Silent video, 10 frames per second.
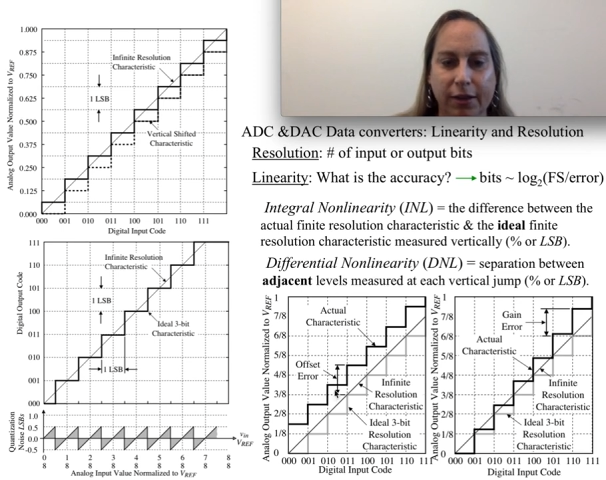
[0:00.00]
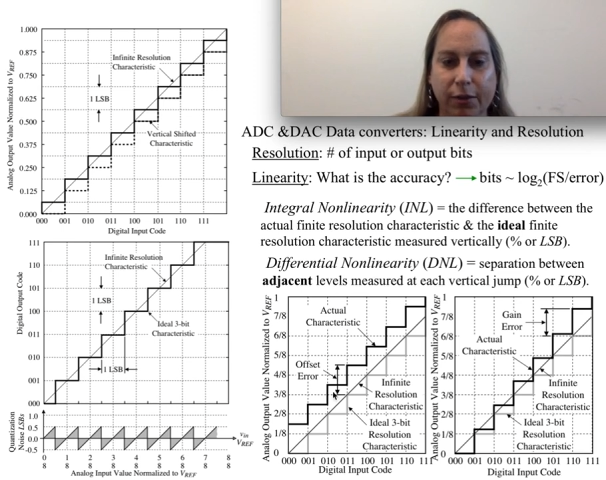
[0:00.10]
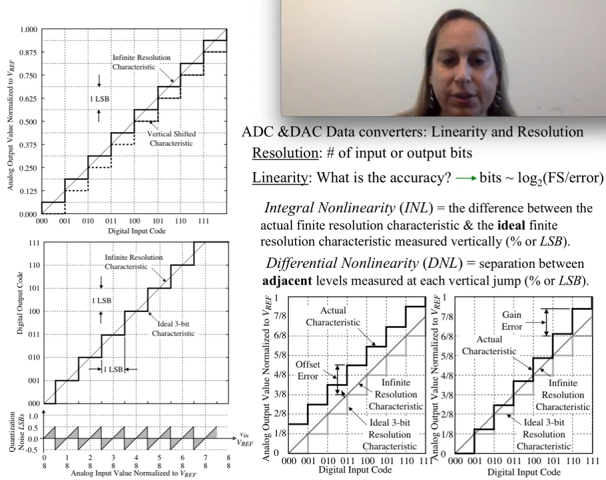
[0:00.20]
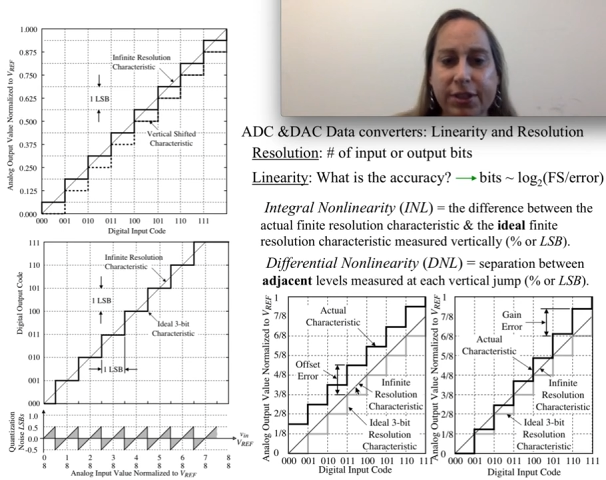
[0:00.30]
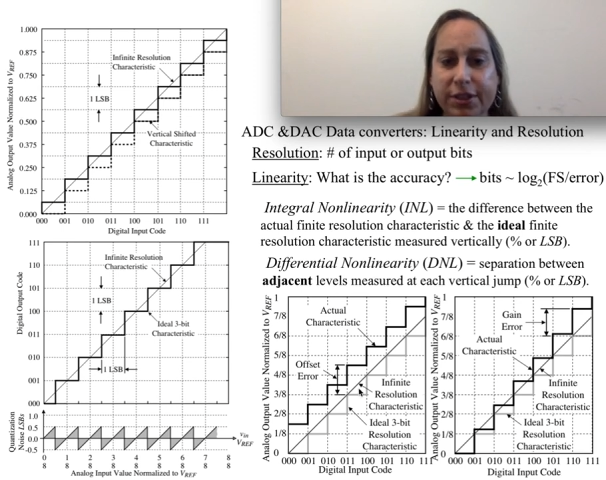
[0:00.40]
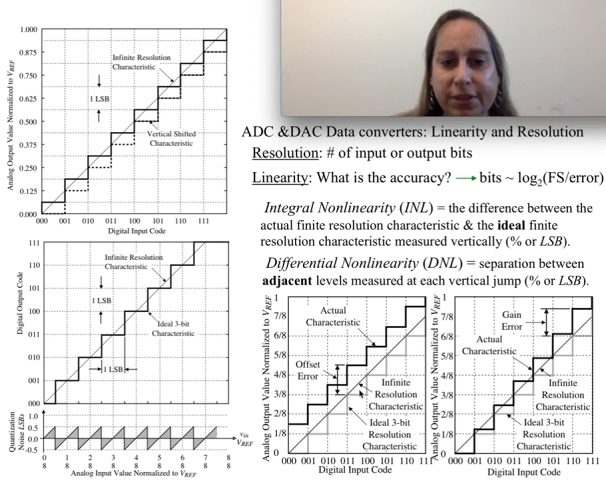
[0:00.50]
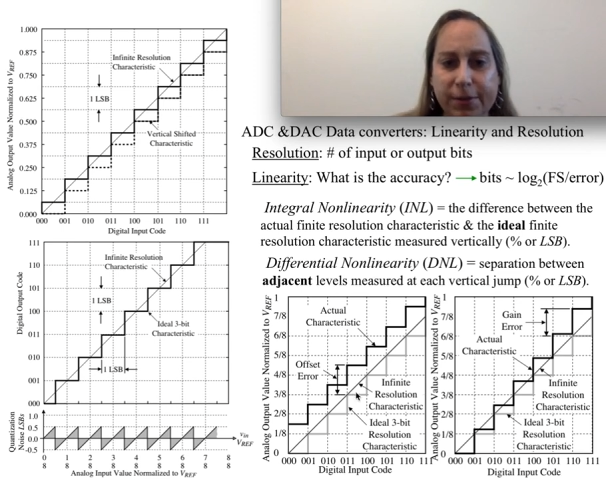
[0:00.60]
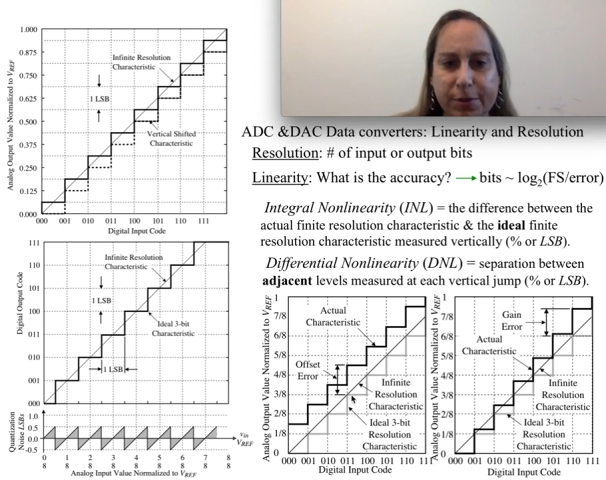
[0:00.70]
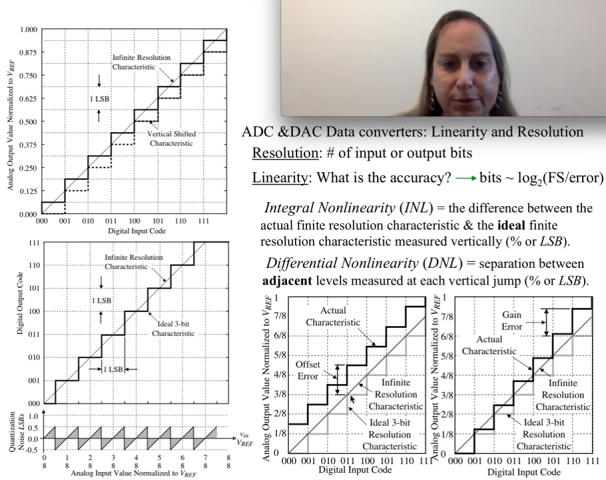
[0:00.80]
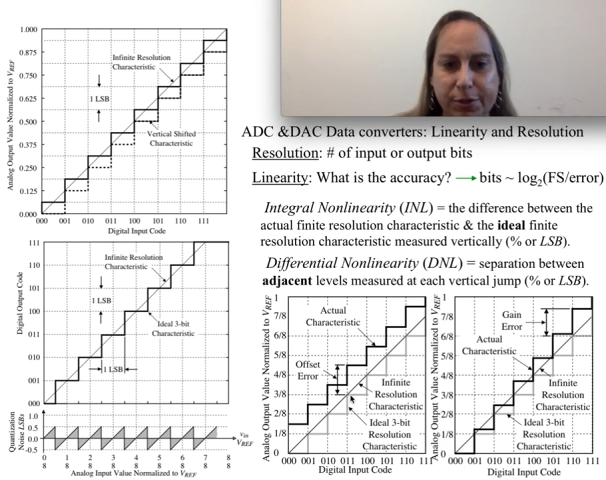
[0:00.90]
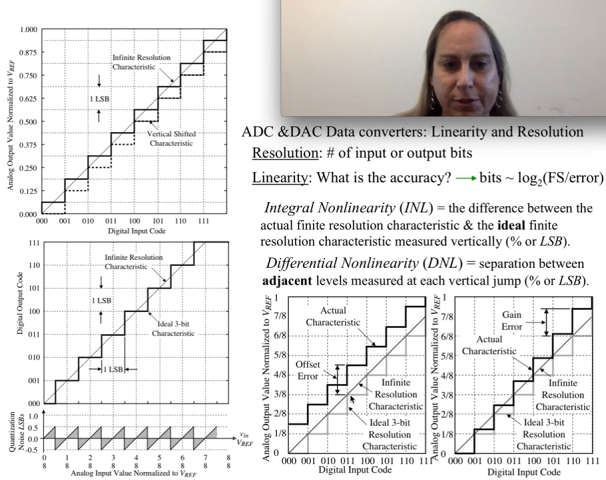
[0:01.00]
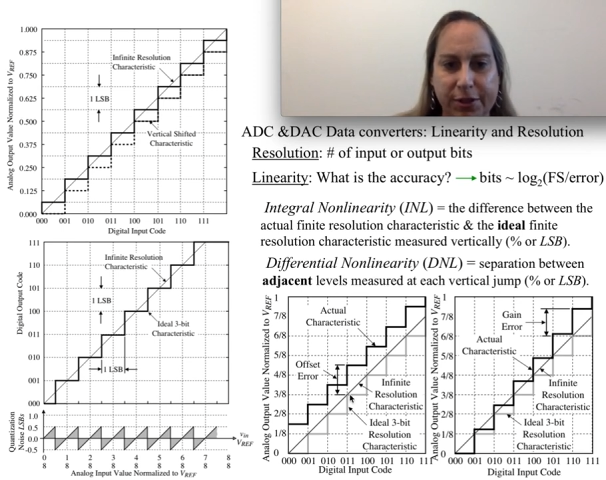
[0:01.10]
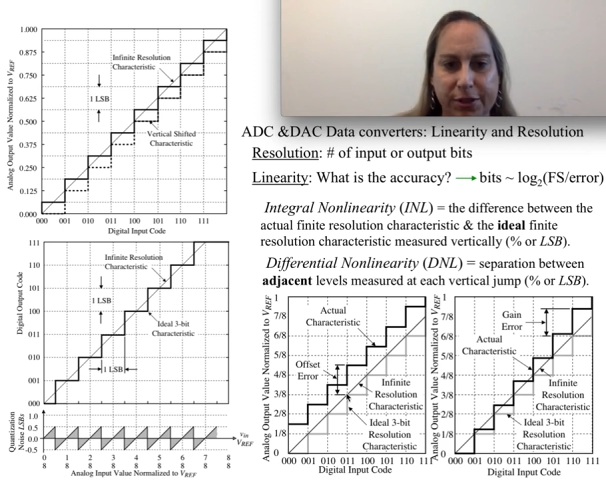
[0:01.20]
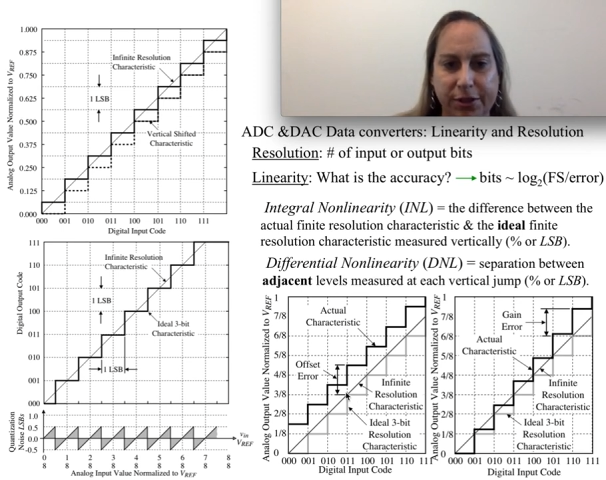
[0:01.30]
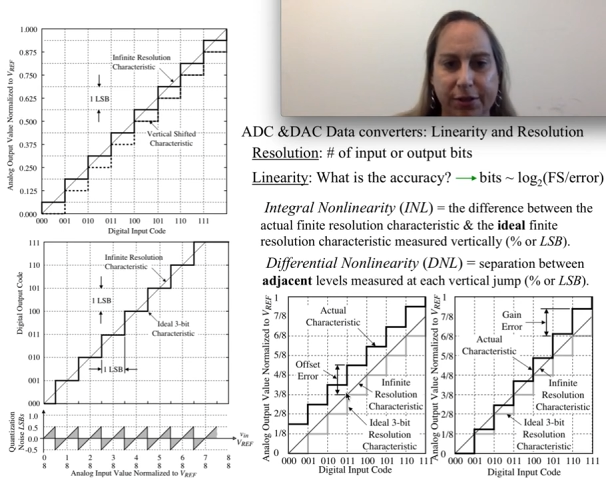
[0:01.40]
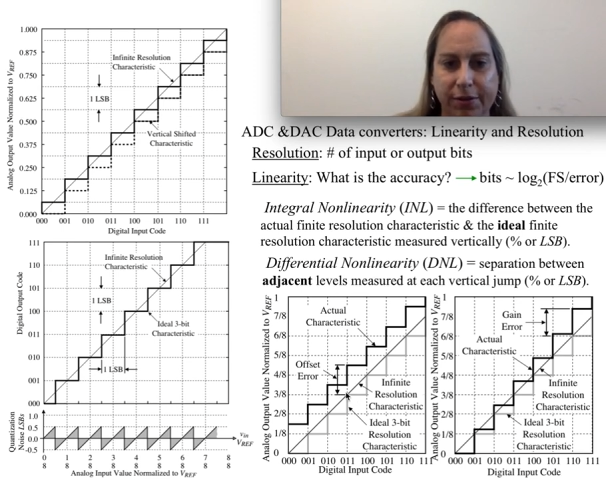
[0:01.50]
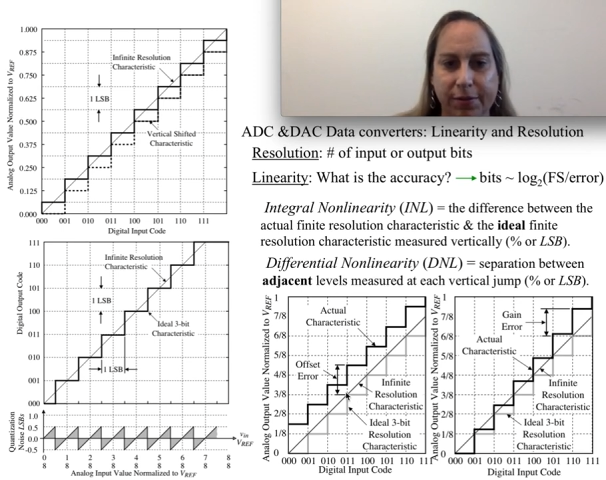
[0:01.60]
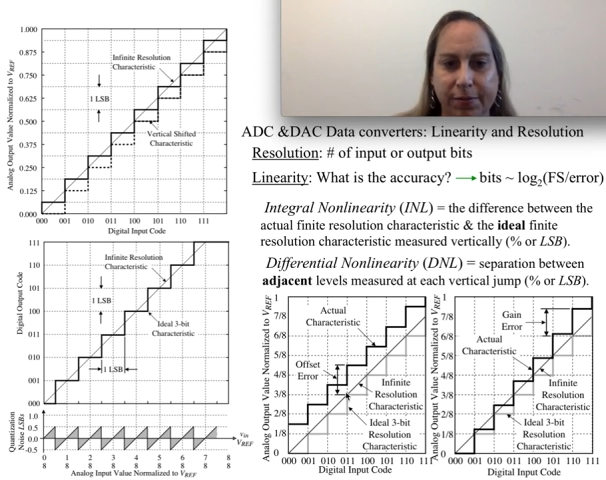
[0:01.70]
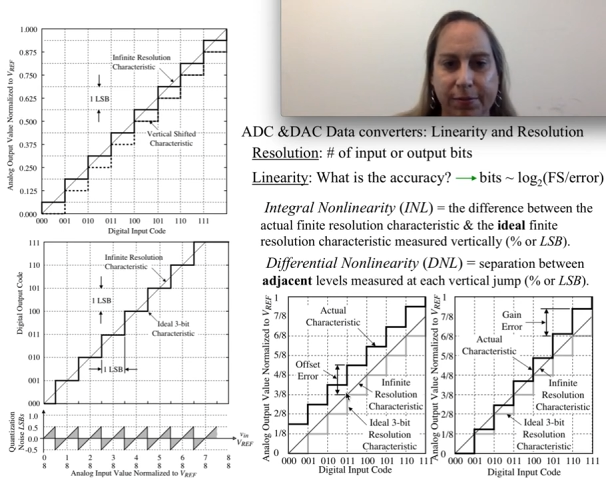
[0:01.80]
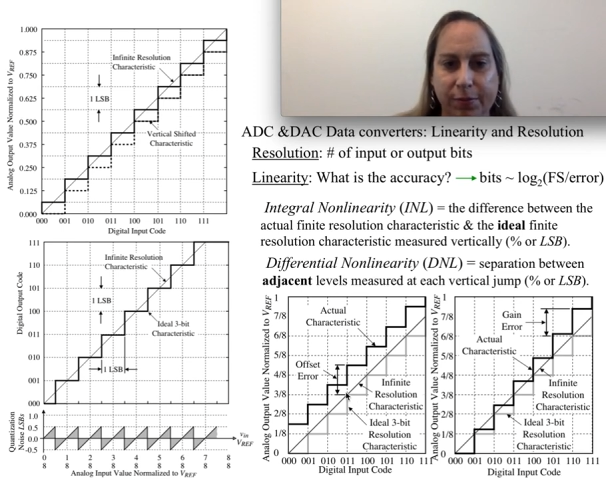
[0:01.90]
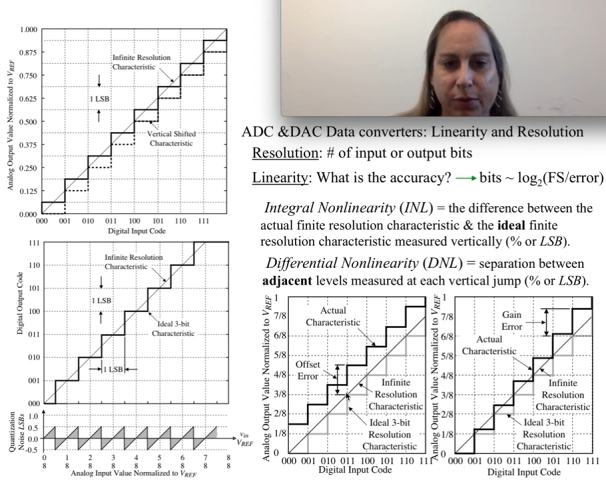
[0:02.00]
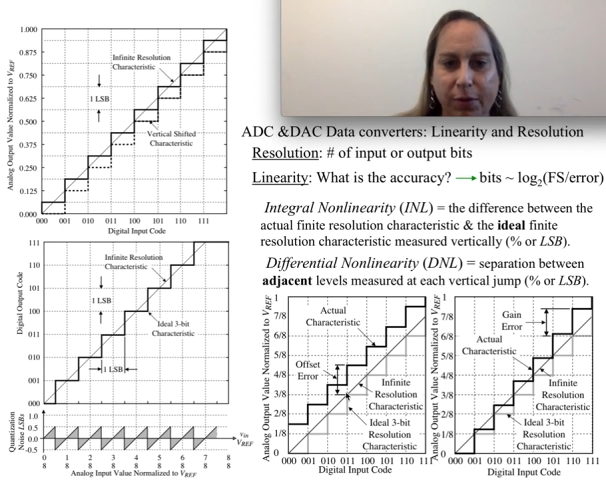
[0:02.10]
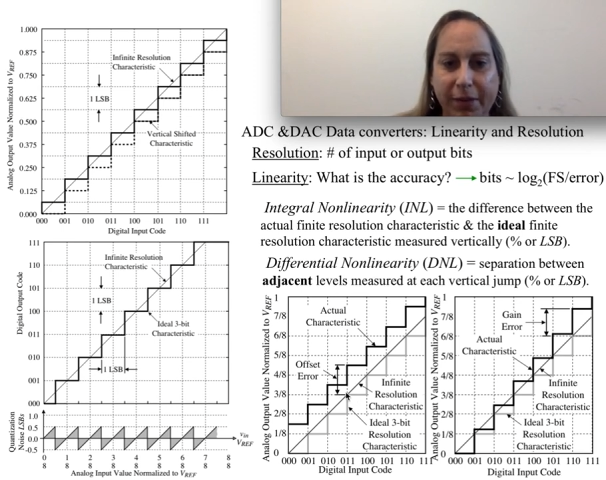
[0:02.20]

What's the difference between the two? Well,